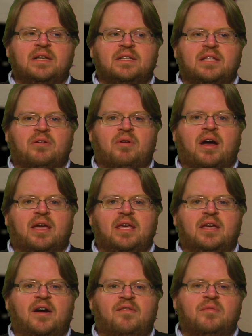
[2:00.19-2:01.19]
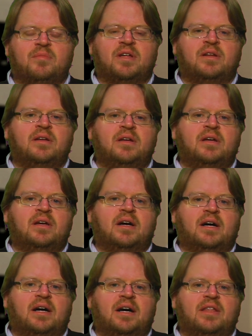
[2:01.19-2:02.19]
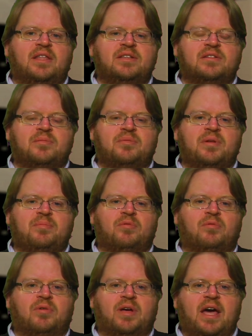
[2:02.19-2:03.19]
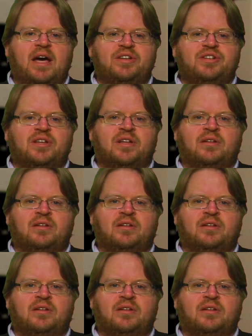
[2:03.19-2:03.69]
guys in the Iraqi government. These are the people we'll catch,